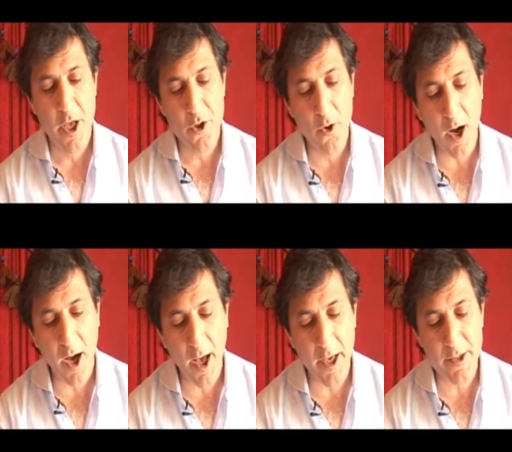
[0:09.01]
your
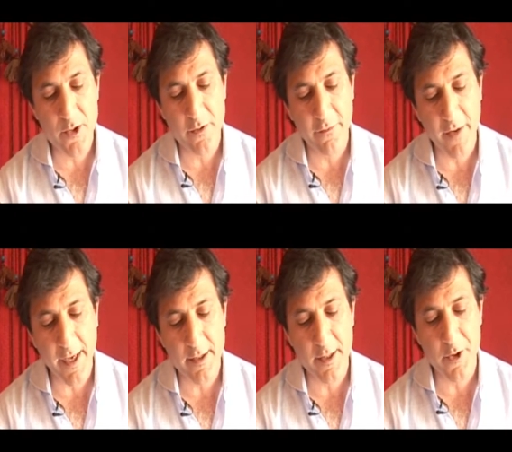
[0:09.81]
eyes
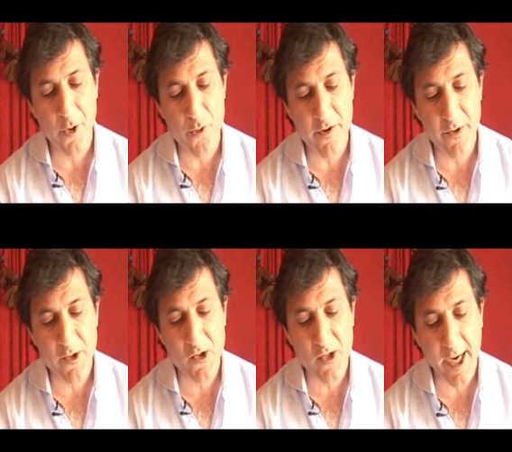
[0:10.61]
reflecting the river
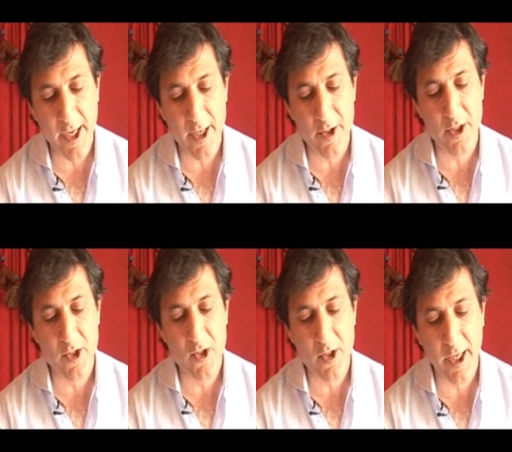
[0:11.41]
sank at the
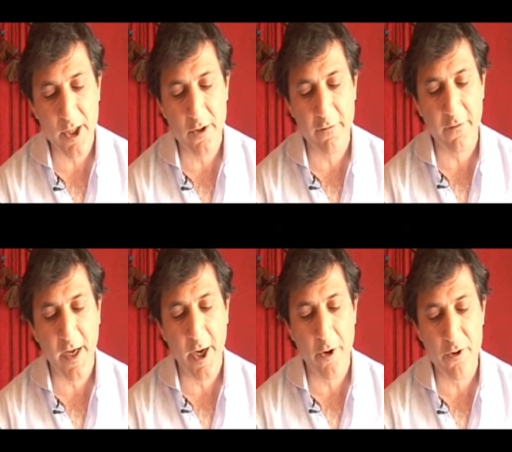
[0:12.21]
sight of
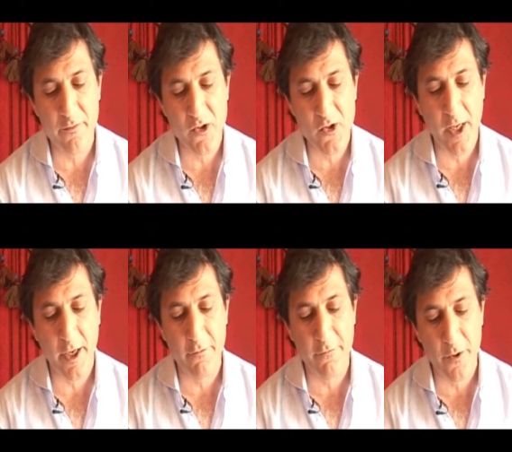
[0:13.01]
our
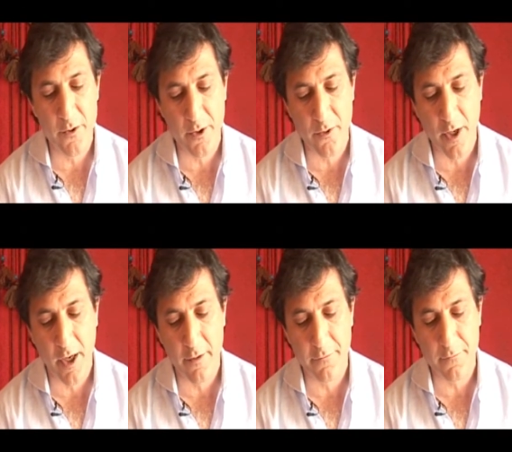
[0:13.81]
riverside
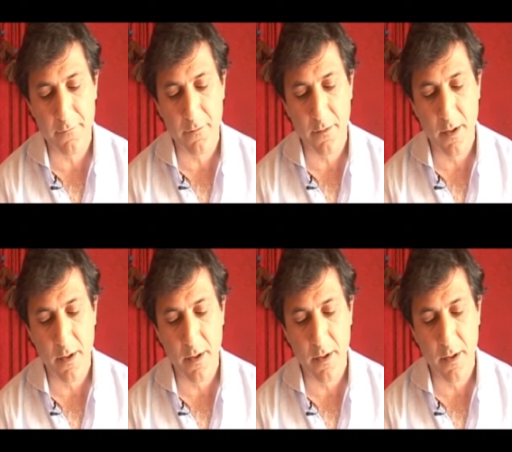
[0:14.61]
photograph.